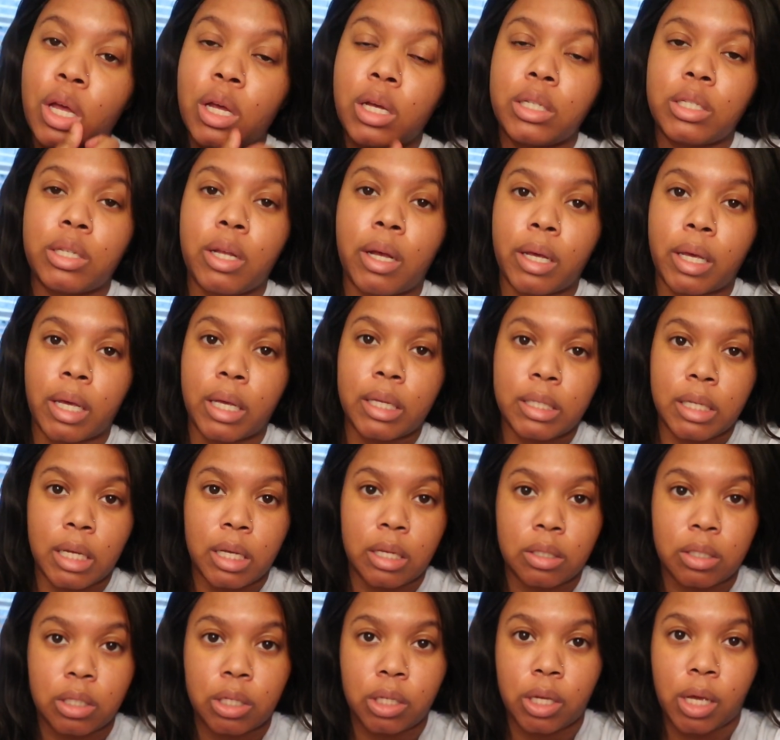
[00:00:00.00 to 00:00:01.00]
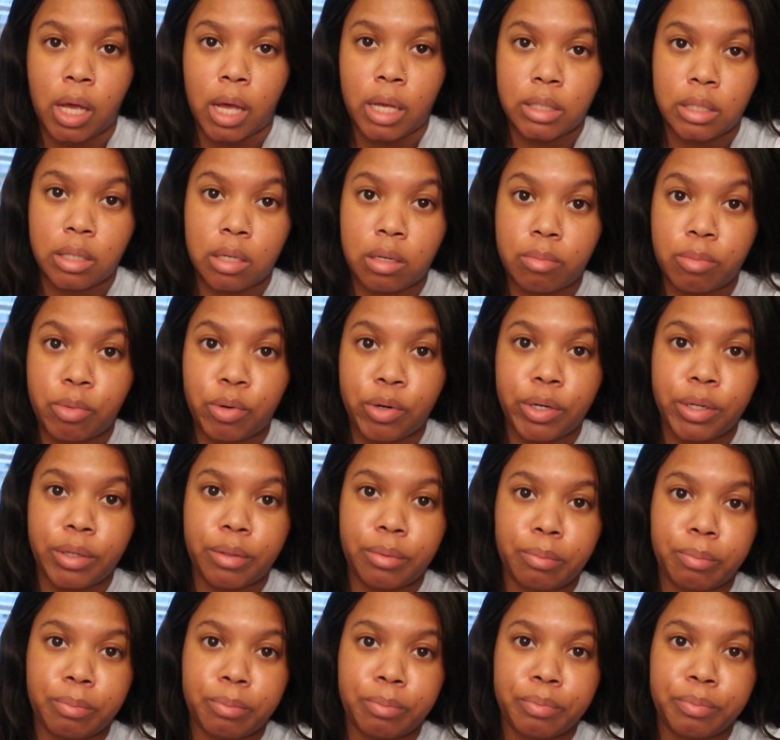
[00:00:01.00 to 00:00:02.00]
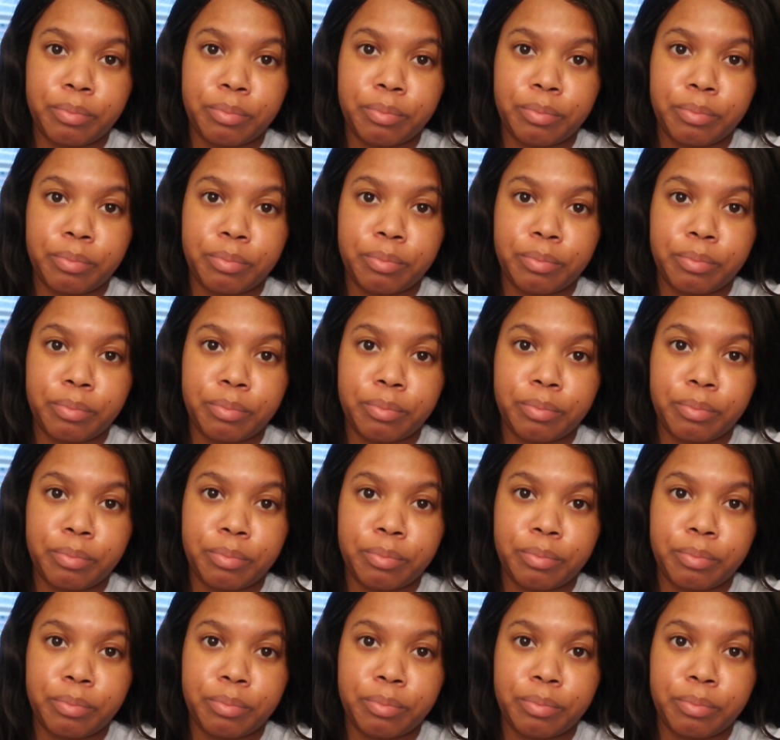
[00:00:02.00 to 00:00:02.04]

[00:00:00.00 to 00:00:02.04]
So I guess I'll see you guys in the morning.